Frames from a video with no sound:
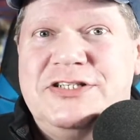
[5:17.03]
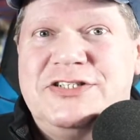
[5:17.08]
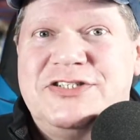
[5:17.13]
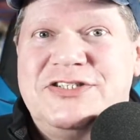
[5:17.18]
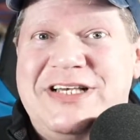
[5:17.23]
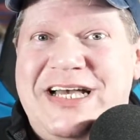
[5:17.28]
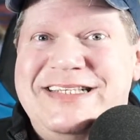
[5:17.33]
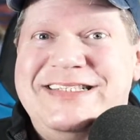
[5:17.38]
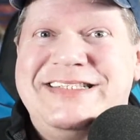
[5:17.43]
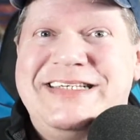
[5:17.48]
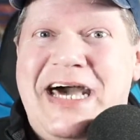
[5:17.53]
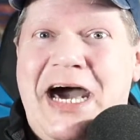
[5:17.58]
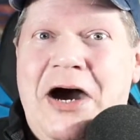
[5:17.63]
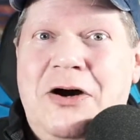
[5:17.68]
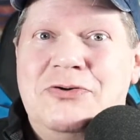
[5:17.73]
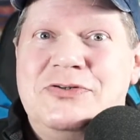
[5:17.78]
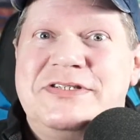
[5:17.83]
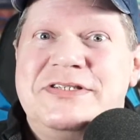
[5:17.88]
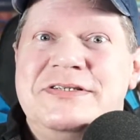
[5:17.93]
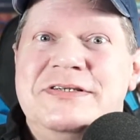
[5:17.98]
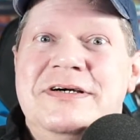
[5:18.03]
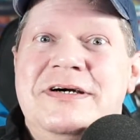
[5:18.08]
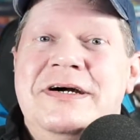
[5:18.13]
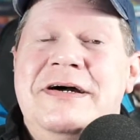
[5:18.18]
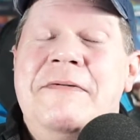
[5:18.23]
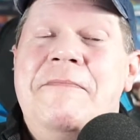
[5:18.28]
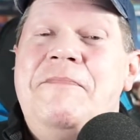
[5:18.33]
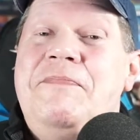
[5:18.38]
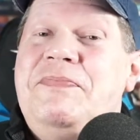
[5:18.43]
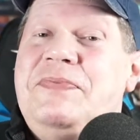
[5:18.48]
sent out
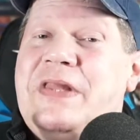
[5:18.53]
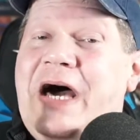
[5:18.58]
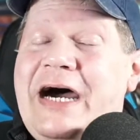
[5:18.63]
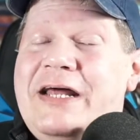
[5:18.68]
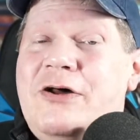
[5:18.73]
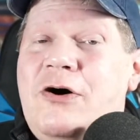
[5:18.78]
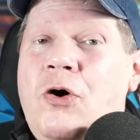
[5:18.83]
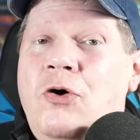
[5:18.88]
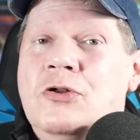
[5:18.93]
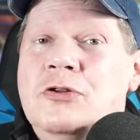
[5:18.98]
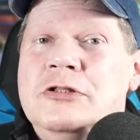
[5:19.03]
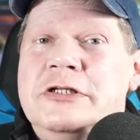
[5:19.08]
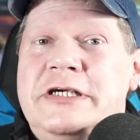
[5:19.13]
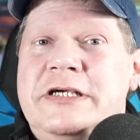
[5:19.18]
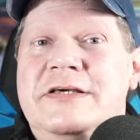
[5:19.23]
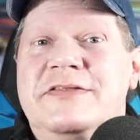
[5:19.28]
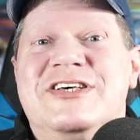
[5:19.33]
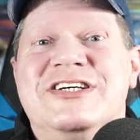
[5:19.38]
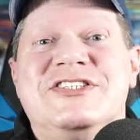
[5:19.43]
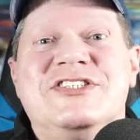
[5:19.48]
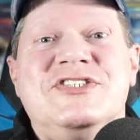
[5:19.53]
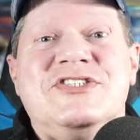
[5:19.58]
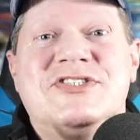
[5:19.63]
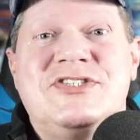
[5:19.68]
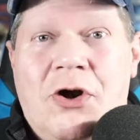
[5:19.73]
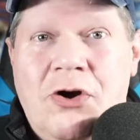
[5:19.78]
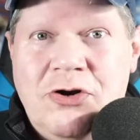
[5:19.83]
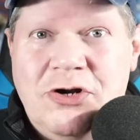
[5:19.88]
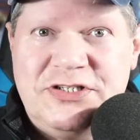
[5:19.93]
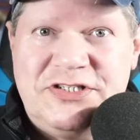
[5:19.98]
not only the
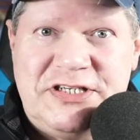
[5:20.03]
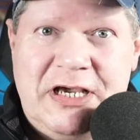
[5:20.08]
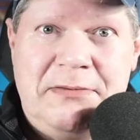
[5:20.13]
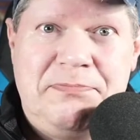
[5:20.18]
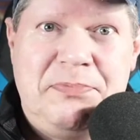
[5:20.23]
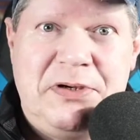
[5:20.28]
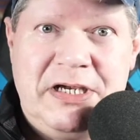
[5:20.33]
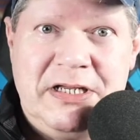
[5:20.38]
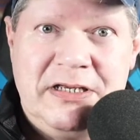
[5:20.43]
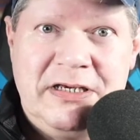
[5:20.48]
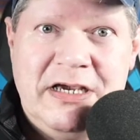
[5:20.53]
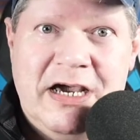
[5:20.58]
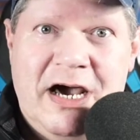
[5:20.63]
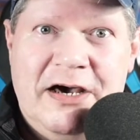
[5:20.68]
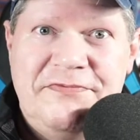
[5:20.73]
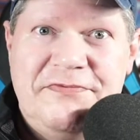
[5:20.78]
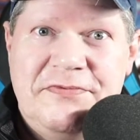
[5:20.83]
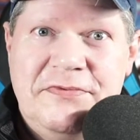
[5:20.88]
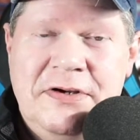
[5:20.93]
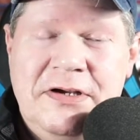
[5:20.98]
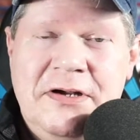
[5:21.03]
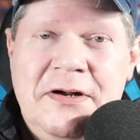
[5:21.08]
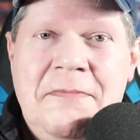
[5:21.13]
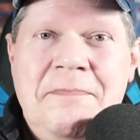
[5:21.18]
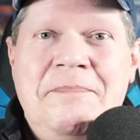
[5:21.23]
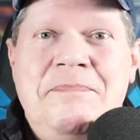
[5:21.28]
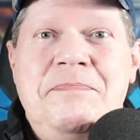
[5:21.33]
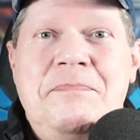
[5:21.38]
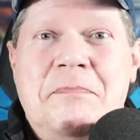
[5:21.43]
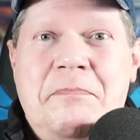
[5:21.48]
starter set PDF,
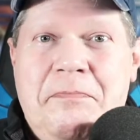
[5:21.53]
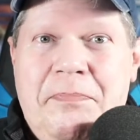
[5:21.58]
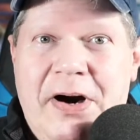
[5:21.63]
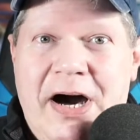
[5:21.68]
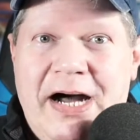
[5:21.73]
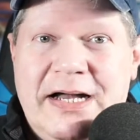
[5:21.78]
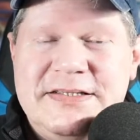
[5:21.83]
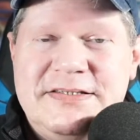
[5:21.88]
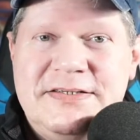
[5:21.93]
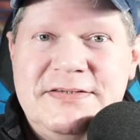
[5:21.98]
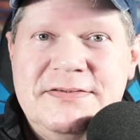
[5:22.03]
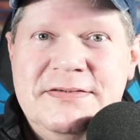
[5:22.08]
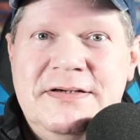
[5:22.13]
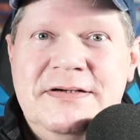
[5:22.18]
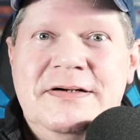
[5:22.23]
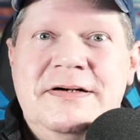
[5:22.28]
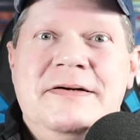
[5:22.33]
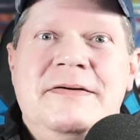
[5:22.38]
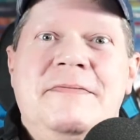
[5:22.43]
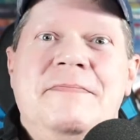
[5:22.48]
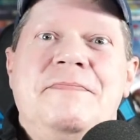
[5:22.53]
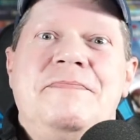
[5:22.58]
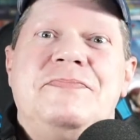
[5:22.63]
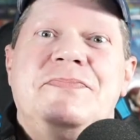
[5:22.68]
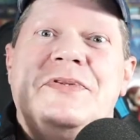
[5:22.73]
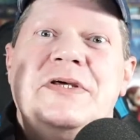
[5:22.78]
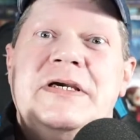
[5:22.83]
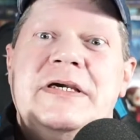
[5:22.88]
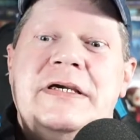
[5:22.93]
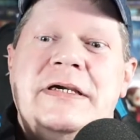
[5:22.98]
but
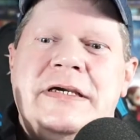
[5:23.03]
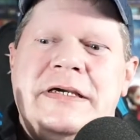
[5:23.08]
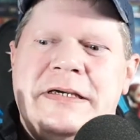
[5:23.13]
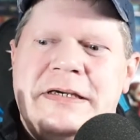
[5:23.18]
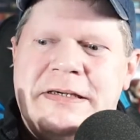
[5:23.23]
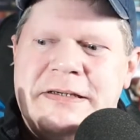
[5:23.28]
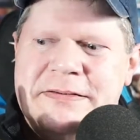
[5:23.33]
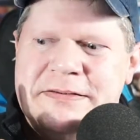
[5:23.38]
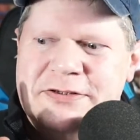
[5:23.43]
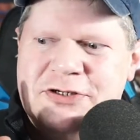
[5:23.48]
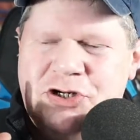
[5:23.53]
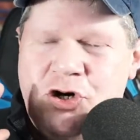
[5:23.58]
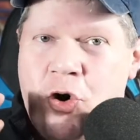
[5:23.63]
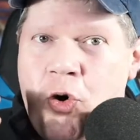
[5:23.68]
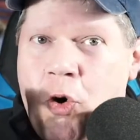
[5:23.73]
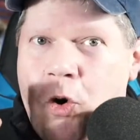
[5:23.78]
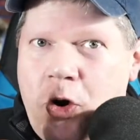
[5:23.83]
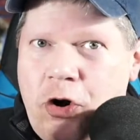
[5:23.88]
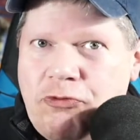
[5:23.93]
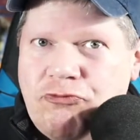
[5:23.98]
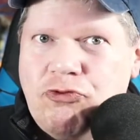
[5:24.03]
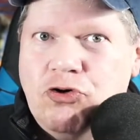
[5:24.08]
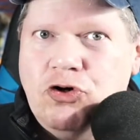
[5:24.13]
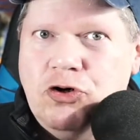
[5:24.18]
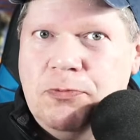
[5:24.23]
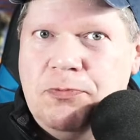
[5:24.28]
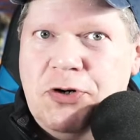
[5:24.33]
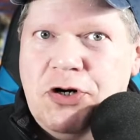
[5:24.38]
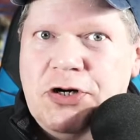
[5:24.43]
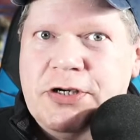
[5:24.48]
the core
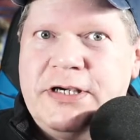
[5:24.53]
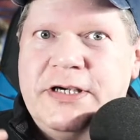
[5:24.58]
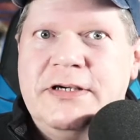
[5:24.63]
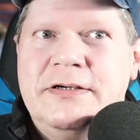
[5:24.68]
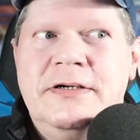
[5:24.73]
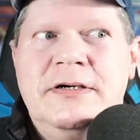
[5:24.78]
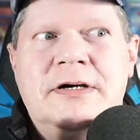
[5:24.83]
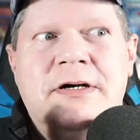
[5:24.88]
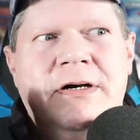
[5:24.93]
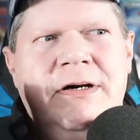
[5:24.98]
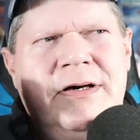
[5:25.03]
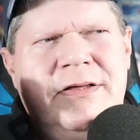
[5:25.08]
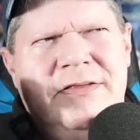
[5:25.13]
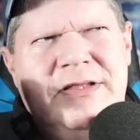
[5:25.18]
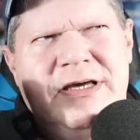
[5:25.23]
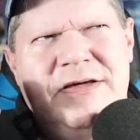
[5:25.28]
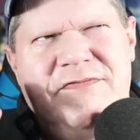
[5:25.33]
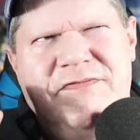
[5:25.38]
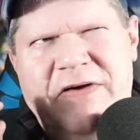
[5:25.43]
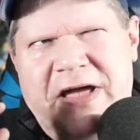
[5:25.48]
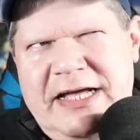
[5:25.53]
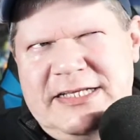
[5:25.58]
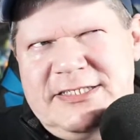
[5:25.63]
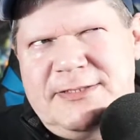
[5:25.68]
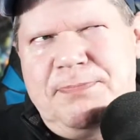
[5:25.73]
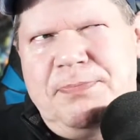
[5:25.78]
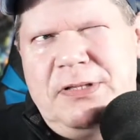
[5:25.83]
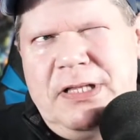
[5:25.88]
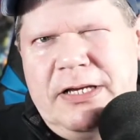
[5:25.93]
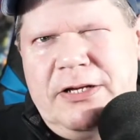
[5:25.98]
rule book, the
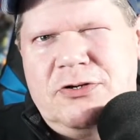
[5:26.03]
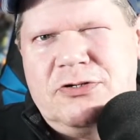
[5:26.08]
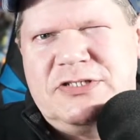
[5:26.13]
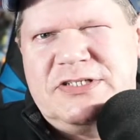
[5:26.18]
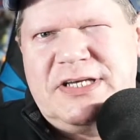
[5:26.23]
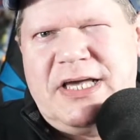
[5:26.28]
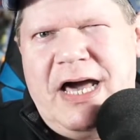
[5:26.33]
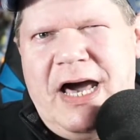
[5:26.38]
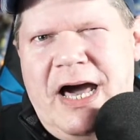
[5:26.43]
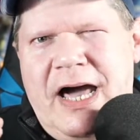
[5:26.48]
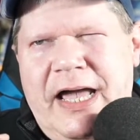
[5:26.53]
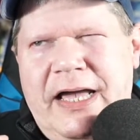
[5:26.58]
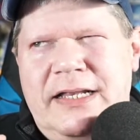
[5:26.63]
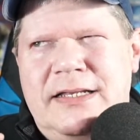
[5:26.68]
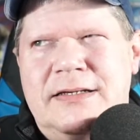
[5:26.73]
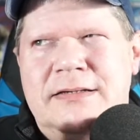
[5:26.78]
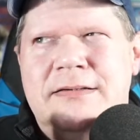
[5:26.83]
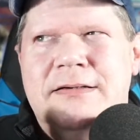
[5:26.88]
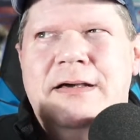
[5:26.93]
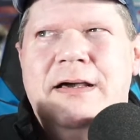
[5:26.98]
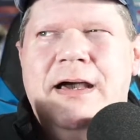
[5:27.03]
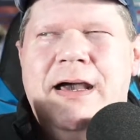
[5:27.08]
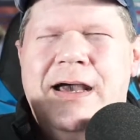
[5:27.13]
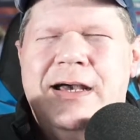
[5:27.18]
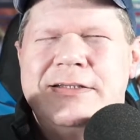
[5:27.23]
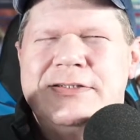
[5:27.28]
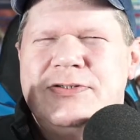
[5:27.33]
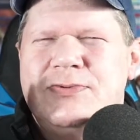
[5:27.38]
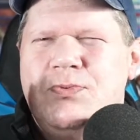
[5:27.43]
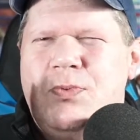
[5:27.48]
advanced players guide,
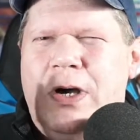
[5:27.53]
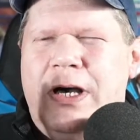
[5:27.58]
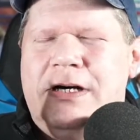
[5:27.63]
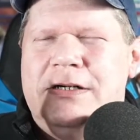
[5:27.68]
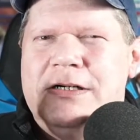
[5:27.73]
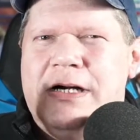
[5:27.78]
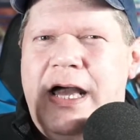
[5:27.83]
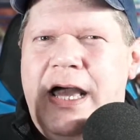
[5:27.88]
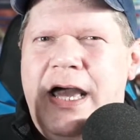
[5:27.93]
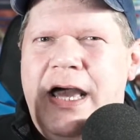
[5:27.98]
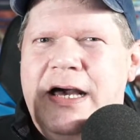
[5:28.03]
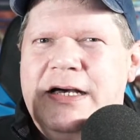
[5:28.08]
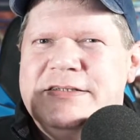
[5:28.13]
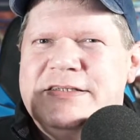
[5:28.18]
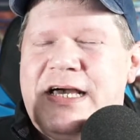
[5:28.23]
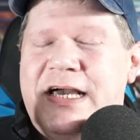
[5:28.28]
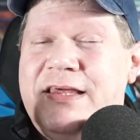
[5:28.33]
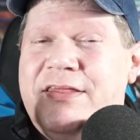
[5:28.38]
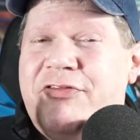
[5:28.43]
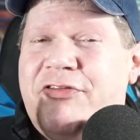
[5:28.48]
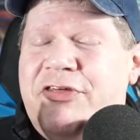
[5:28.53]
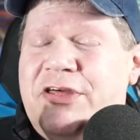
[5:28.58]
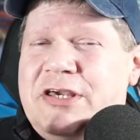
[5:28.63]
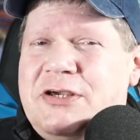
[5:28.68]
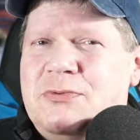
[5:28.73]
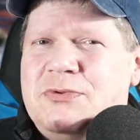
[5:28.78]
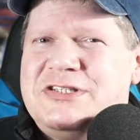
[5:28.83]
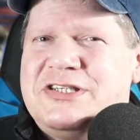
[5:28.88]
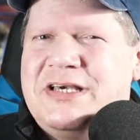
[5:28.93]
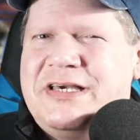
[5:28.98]
as well as I think
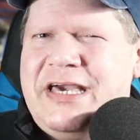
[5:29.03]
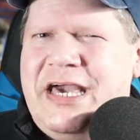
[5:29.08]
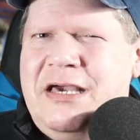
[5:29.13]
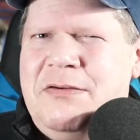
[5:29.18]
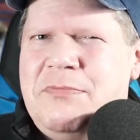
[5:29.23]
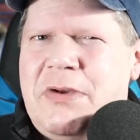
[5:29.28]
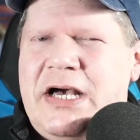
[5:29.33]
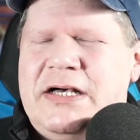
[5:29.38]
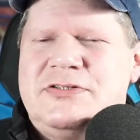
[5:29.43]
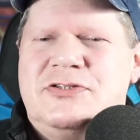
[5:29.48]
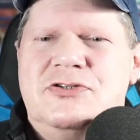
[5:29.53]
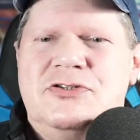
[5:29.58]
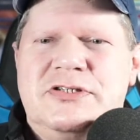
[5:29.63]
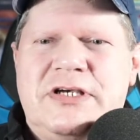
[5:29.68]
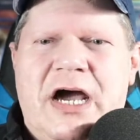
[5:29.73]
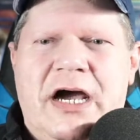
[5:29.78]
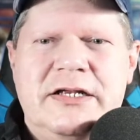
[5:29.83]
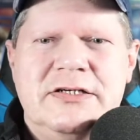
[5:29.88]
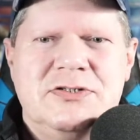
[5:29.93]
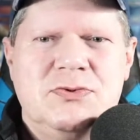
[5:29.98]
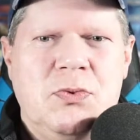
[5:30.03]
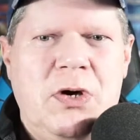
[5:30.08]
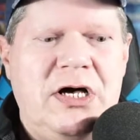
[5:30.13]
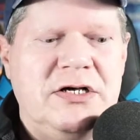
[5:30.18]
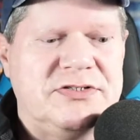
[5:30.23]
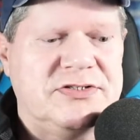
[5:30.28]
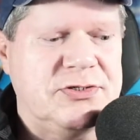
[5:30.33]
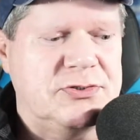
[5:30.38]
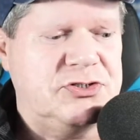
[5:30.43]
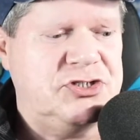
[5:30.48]
it was the game master's guide as
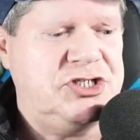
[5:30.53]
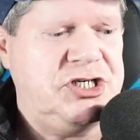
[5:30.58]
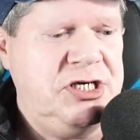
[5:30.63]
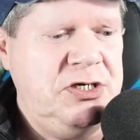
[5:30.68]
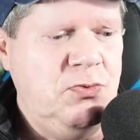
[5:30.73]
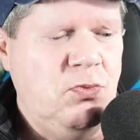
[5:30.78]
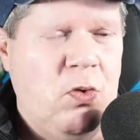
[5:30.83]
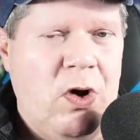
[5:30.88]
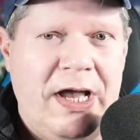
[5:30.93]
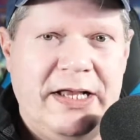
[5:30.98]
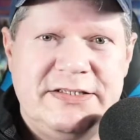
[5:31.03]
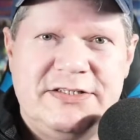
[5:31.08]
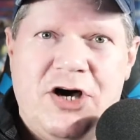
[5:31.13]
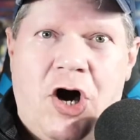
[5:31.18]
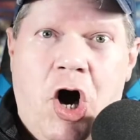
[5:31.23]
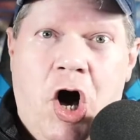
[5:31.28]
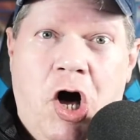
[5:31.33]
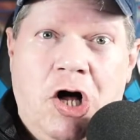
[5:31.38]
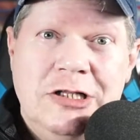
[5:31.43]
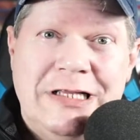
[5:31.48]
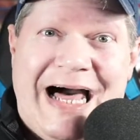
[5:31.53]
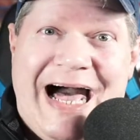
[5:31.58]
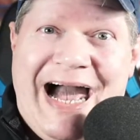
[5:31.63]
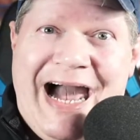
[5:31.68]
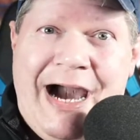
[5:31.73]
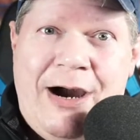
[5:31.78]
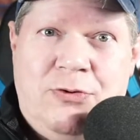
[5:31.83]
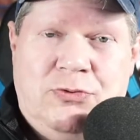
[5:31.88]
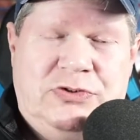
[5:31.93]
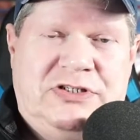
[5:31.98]
well. So she went all
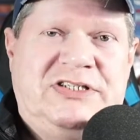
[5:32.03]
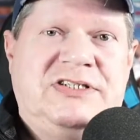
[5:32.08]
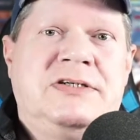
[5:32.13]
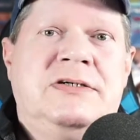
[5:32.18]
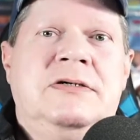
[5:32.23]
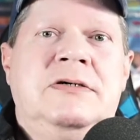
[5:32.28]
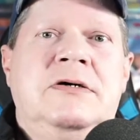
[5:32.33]
out